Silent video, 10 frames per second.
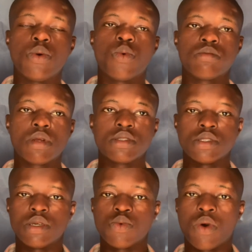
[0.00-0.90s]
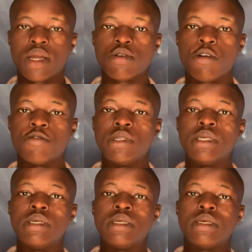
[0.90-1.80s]
WordPress is one of
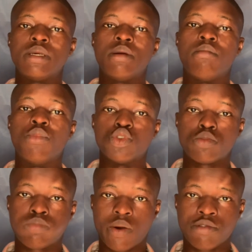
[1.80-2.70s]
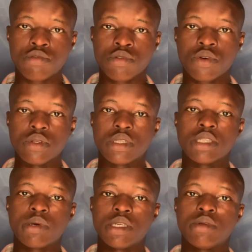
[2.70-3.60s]
the most powerful content
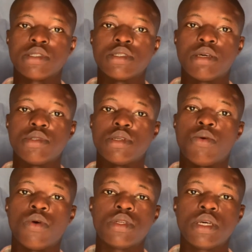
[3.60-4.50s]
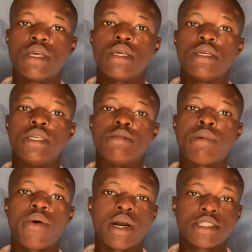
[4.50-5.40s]
management systems in the world. It
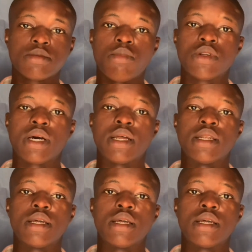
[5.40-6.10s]
powers more than